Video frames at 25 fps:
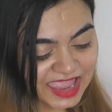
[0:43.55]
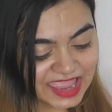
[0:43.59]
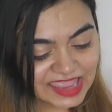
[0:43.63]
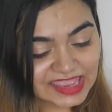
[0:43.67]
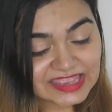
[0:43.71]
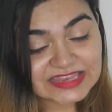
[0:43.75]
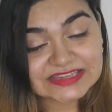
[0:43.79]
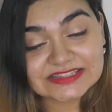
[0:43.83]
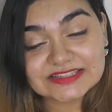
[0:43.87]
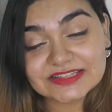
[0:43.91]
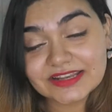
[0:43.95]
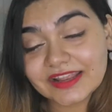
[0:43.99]

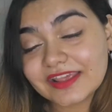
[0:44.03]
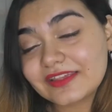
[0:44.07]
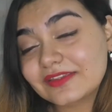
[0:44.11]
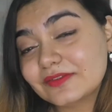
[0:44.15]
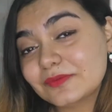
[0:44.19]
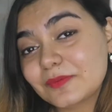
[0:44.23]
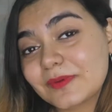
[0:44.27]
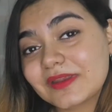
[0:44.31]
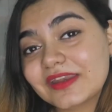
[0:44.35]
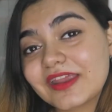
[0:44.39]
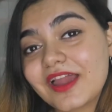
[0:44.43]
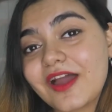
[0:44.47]
In today's
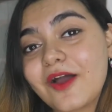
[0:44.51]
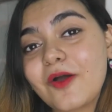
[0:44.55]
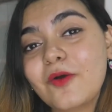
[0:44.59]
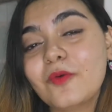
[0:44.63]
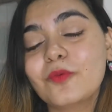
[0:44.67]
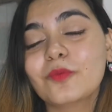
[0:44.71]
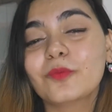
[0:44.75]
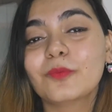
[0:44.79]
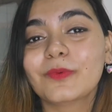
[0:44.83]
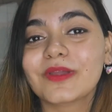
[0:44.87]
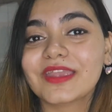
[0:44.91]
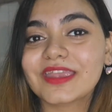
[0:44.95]

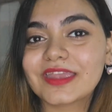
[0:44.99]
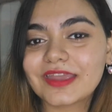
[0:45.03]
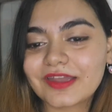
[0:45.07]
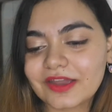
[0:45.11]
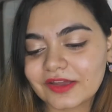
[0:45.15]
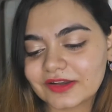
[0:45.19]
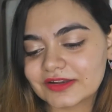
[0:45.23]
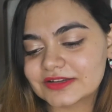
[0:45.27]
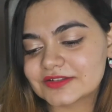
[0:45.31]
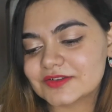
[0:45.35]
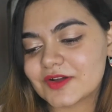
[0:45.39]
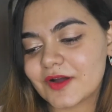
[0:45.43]
video, we're
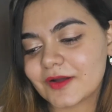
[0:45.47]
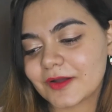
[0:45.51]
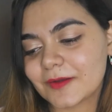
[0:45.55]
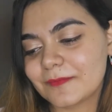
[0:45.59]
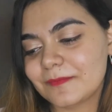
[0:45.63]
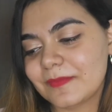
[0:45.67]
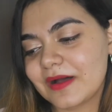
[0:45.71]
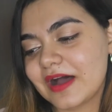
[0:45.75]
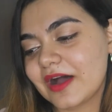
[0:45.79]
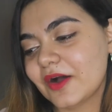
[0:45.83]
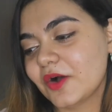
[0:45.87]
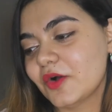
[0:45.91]
gonna talk
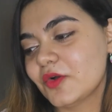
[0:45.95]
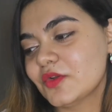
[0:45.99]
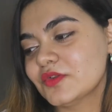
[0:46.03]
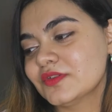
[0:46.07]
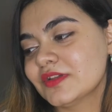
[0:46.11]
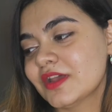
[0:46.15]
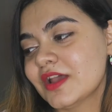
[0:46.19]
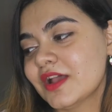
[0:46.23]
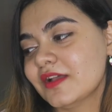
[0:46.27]
about